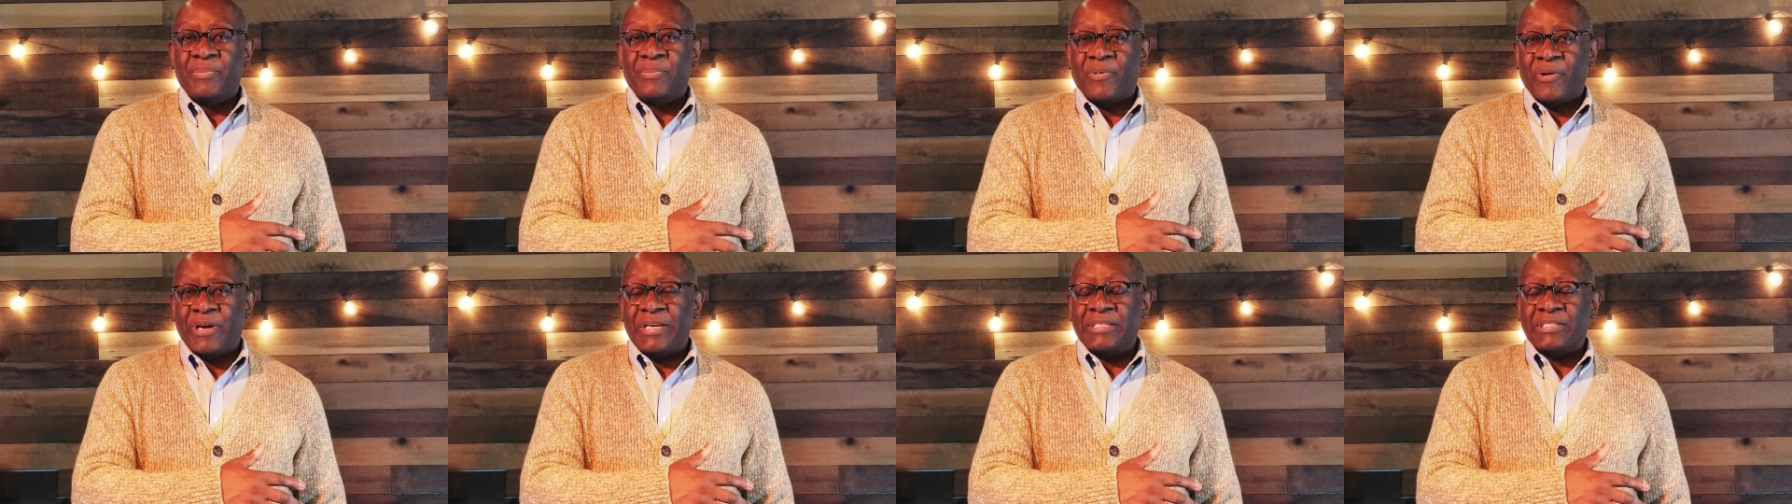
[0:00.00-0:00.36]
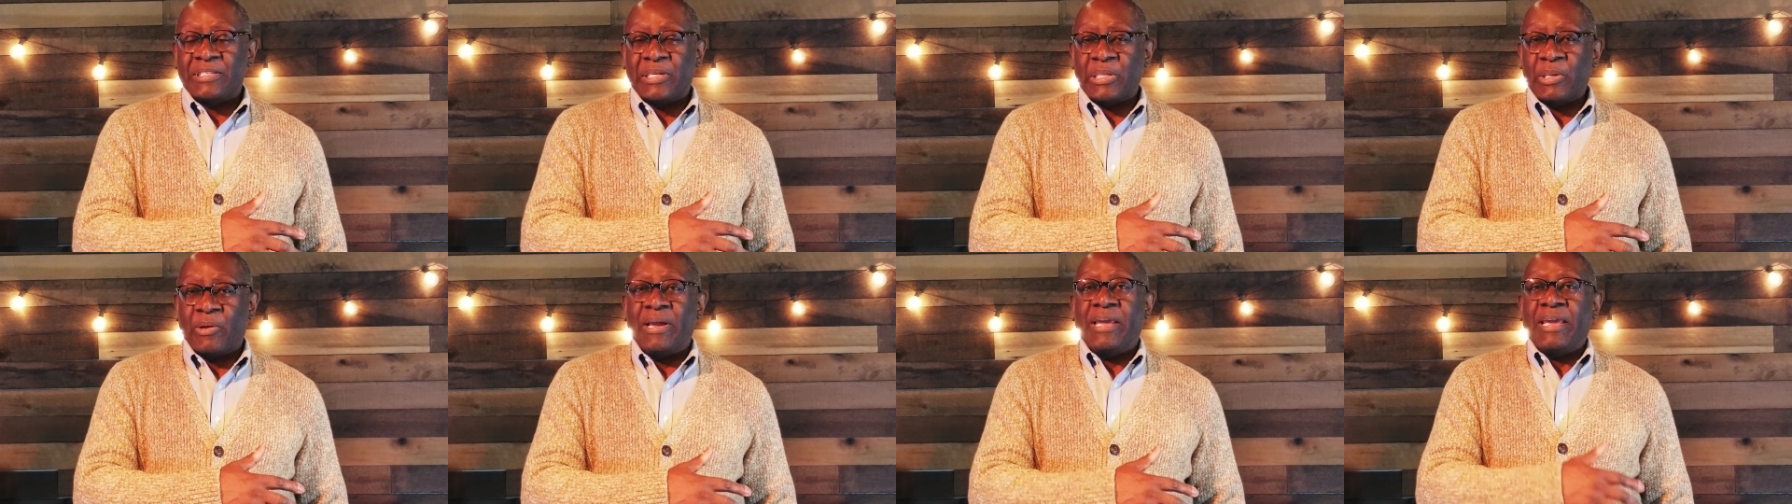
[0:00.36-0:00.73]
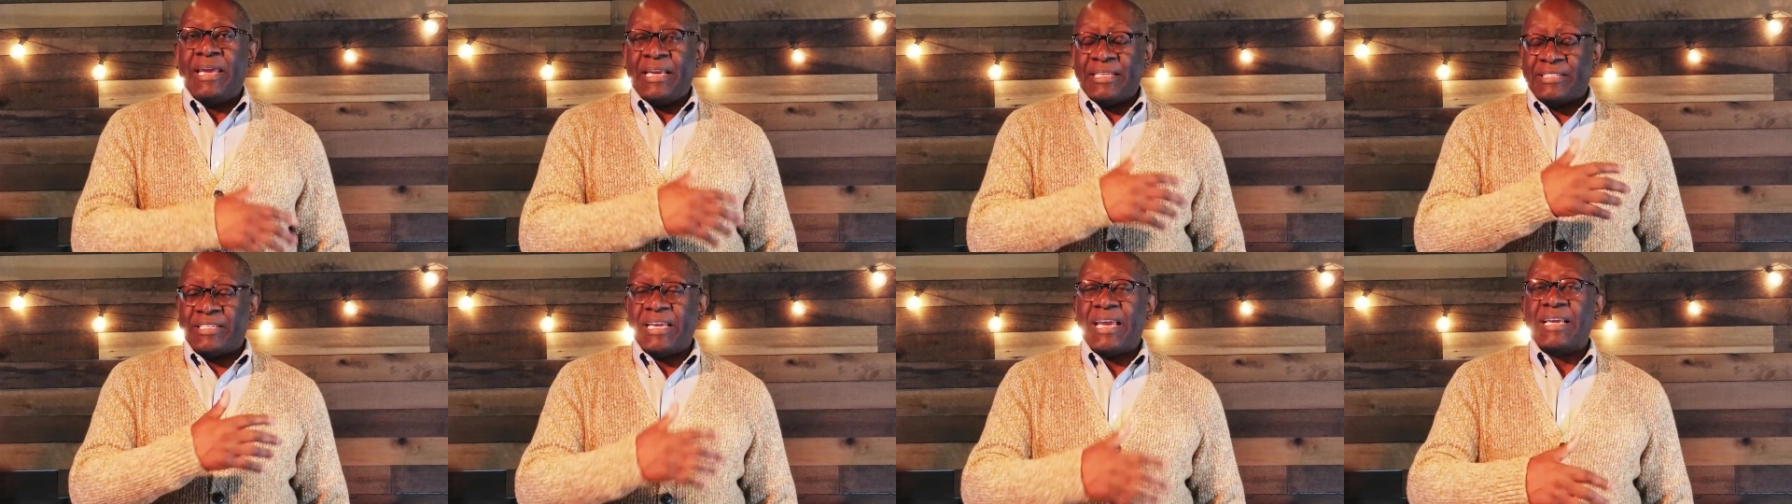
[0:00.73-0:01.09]
Praise the Lord.
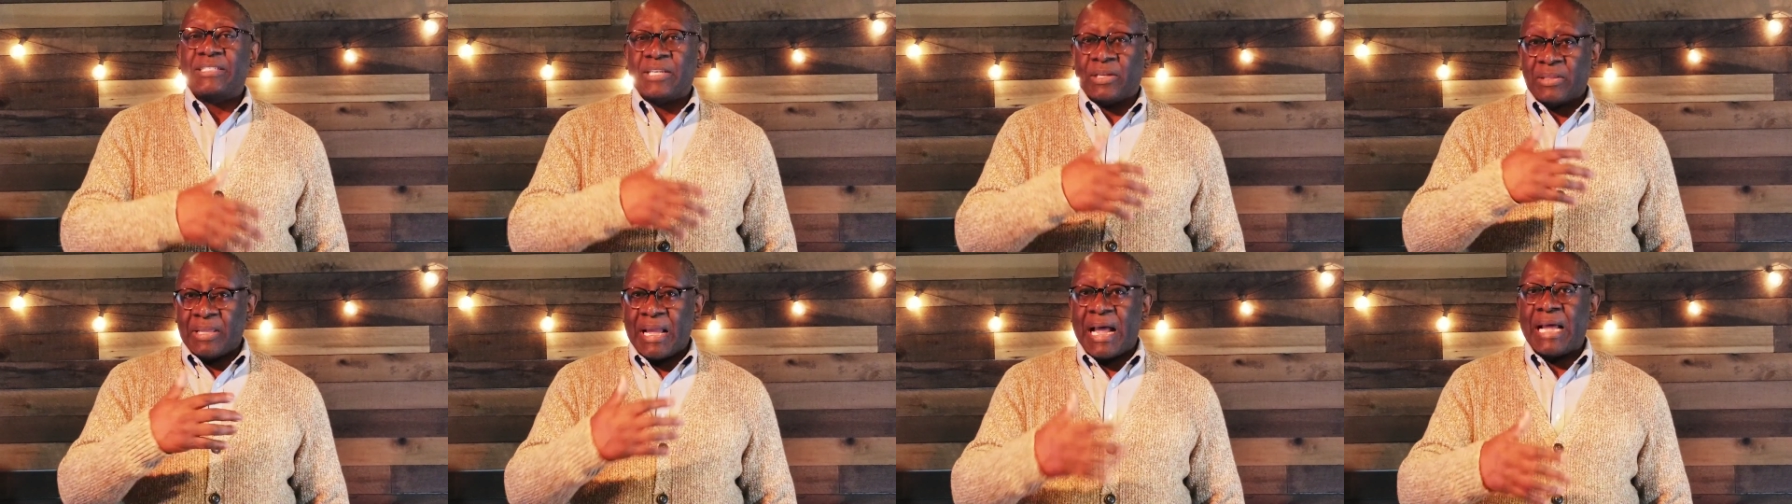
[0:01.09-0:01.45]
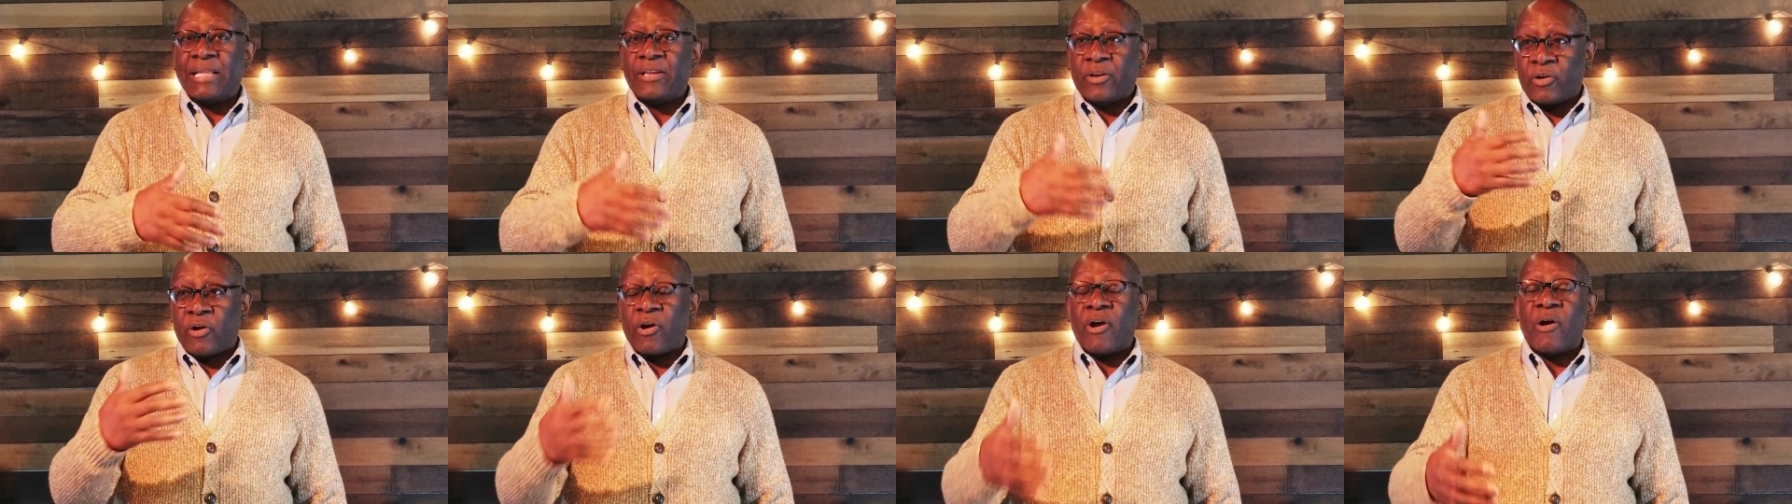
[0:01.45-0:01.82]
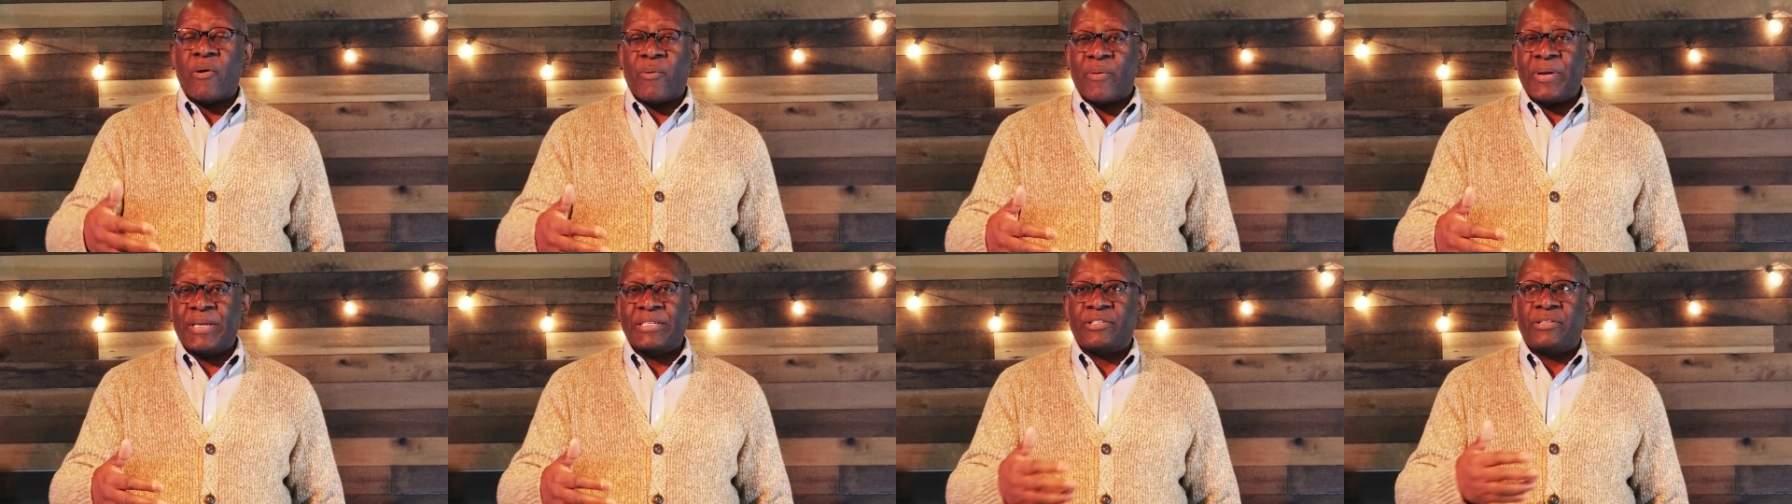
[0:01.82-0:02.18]
It takes a lot of
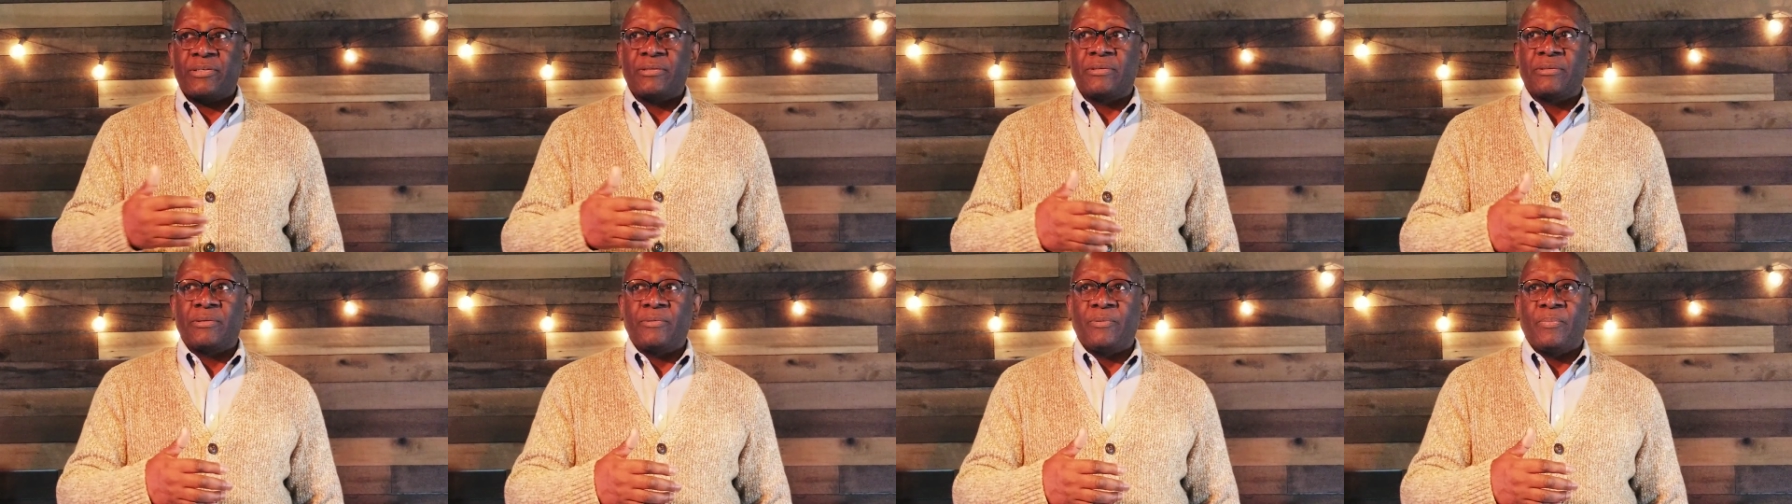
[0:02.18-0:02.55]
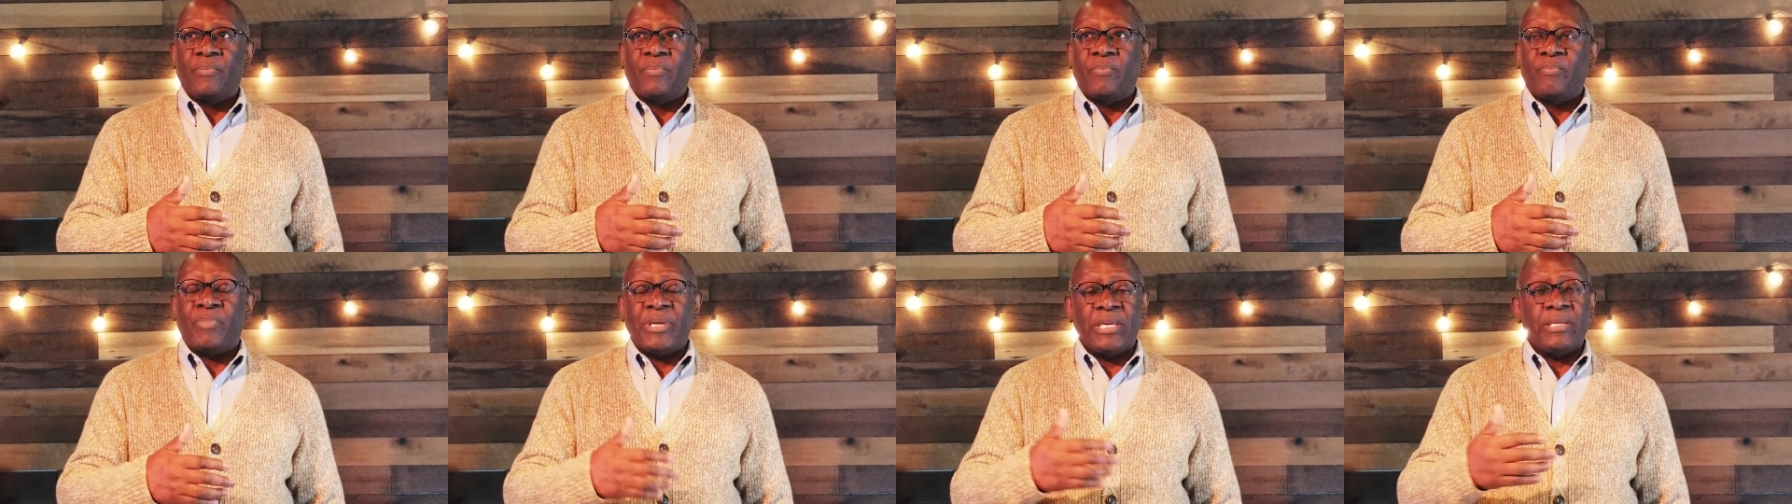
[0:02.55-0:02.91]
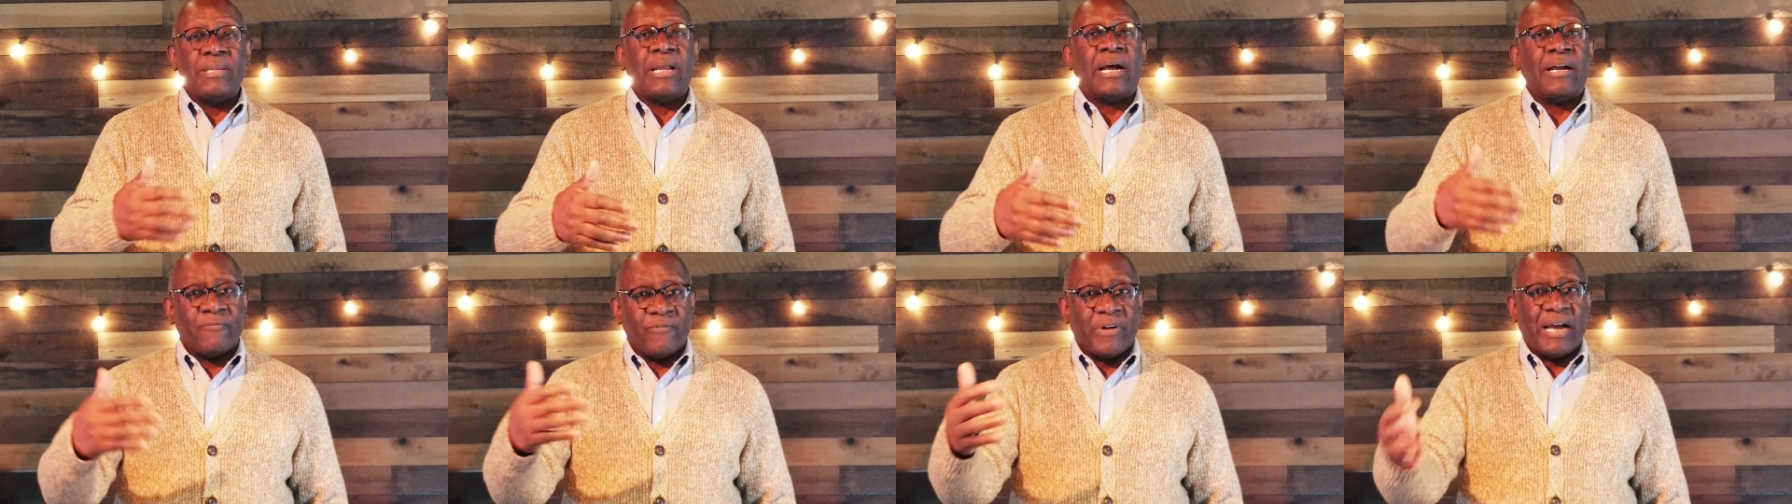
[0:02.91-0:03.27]
courage to be
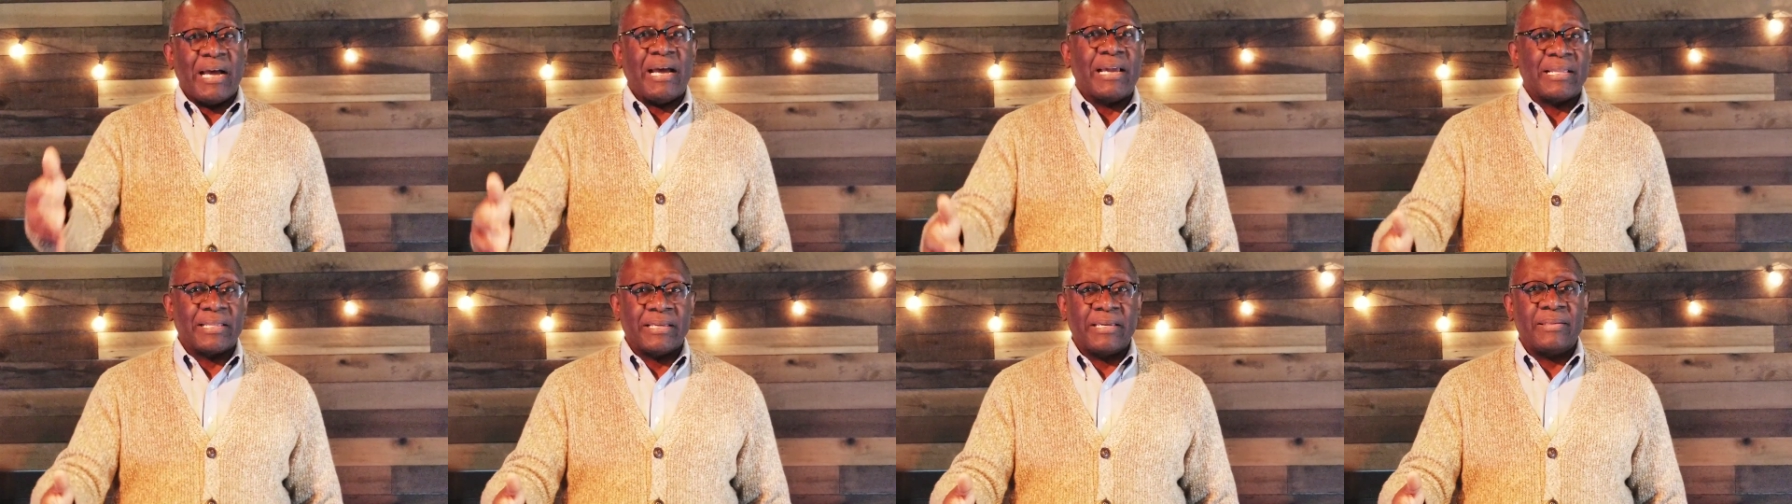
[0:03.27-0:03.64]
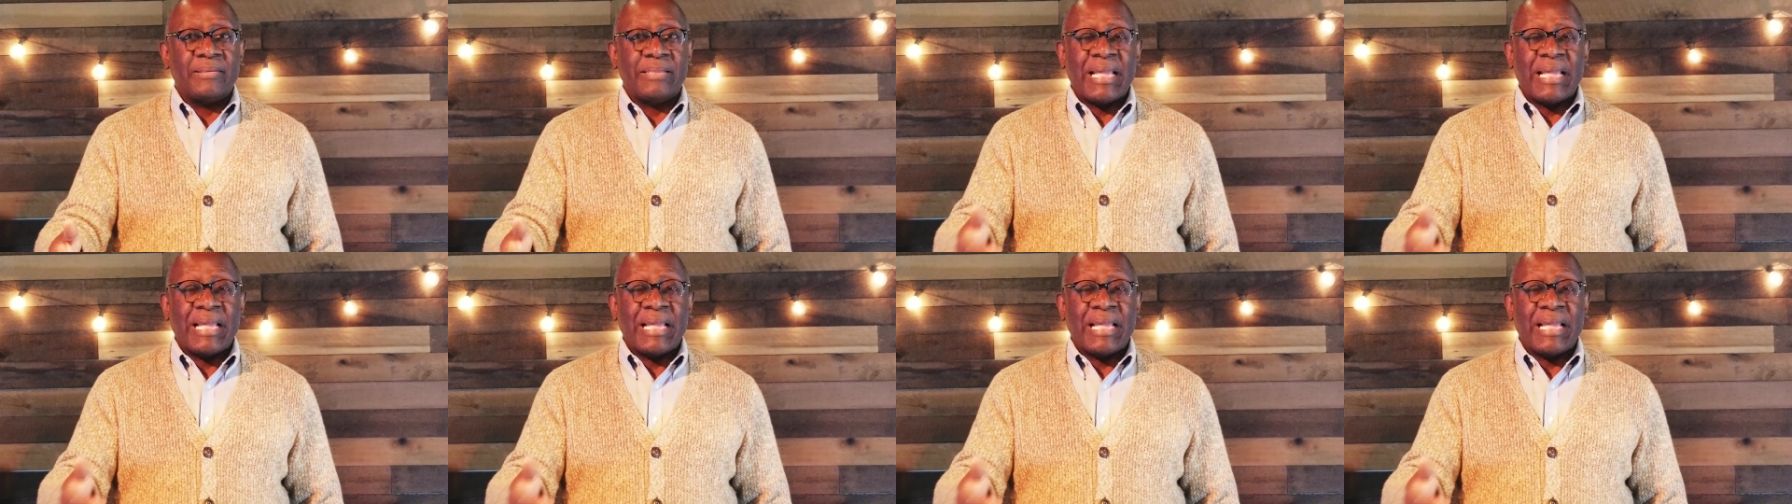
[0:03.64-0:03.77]
nonviolent.